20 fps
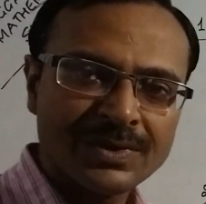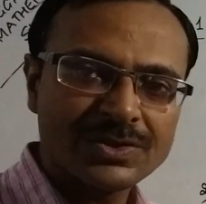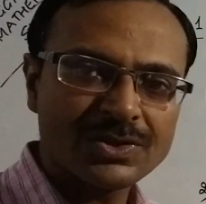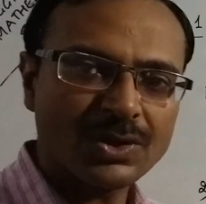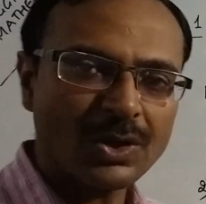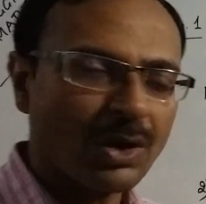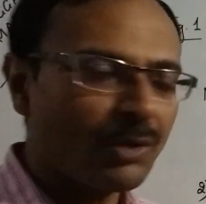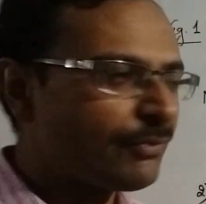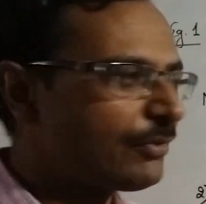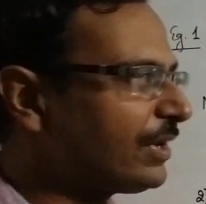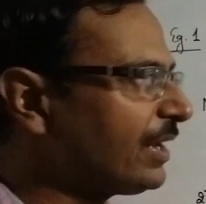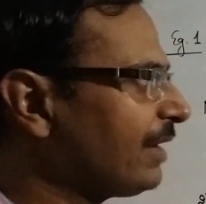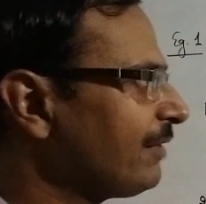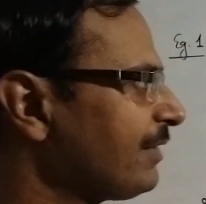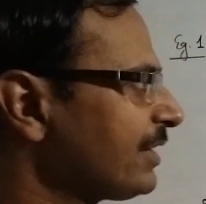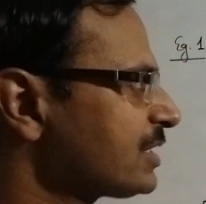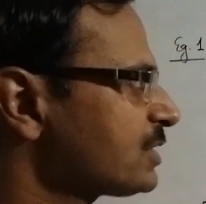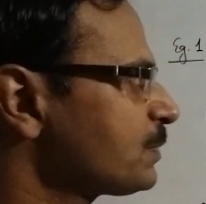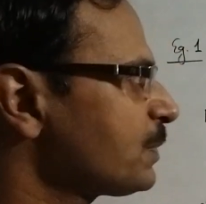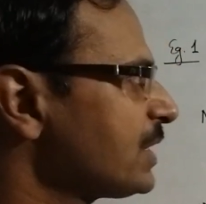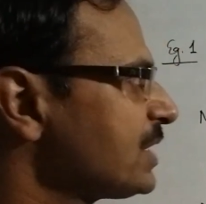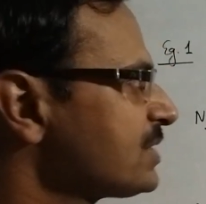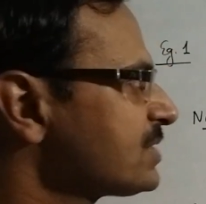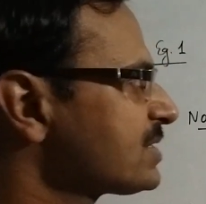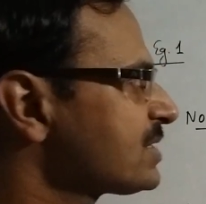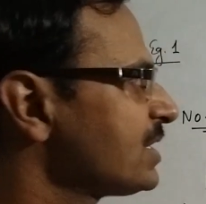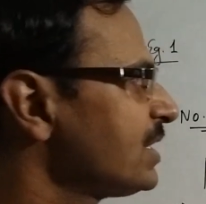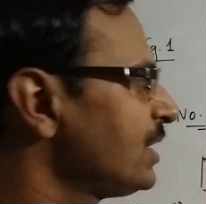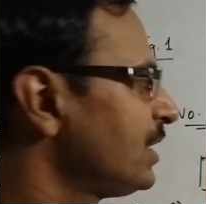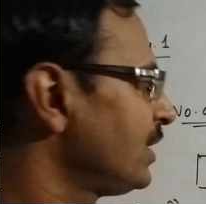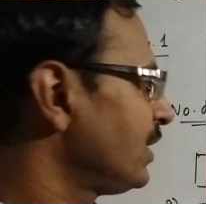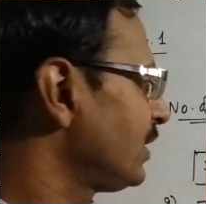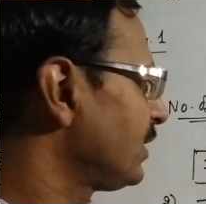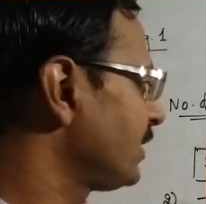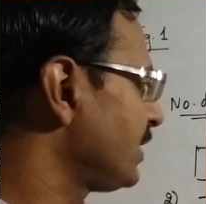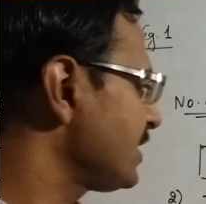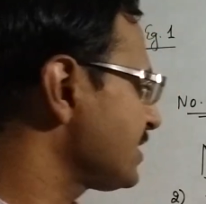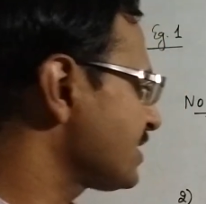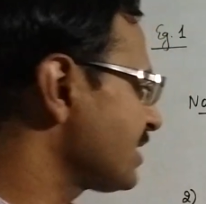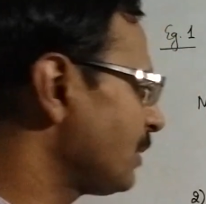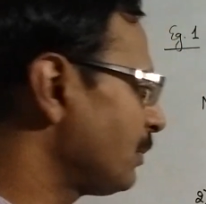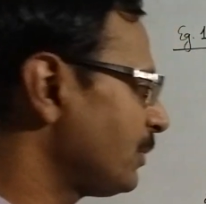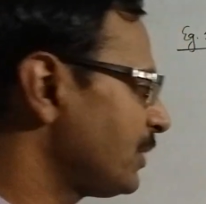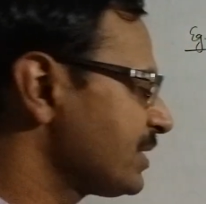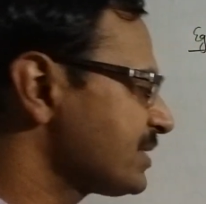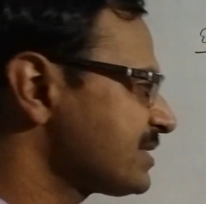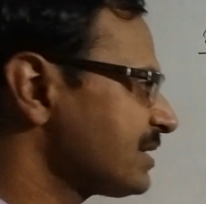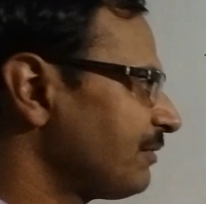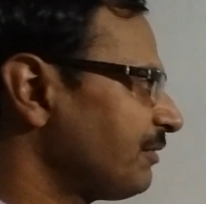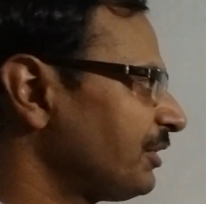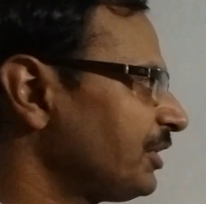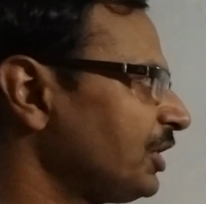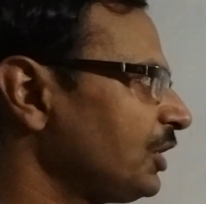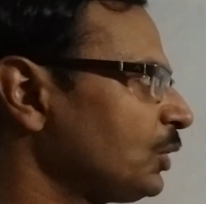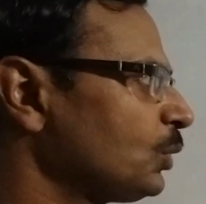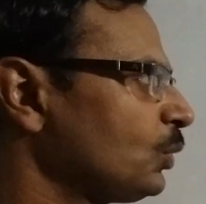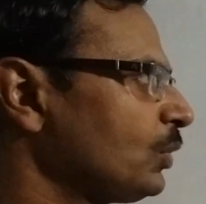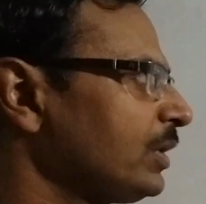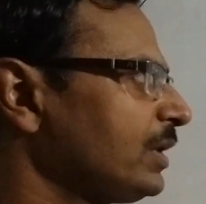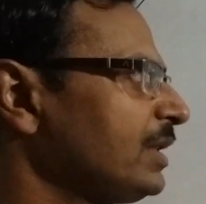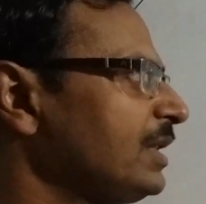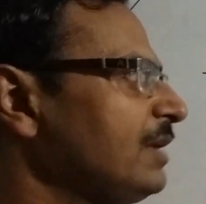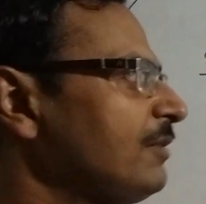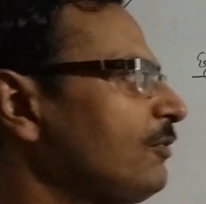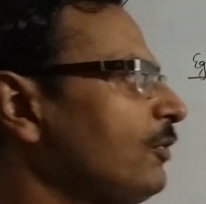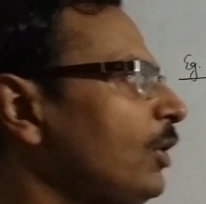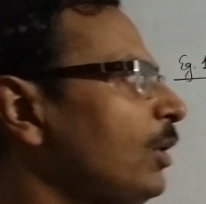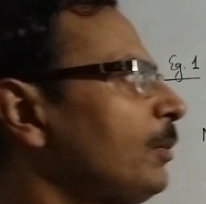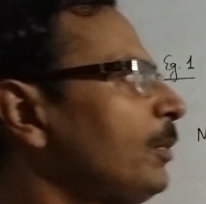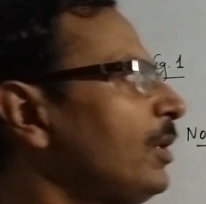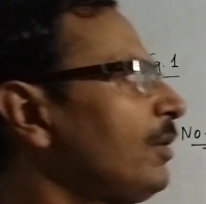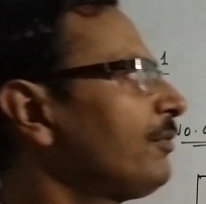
So now we have expressed this number 72 in the form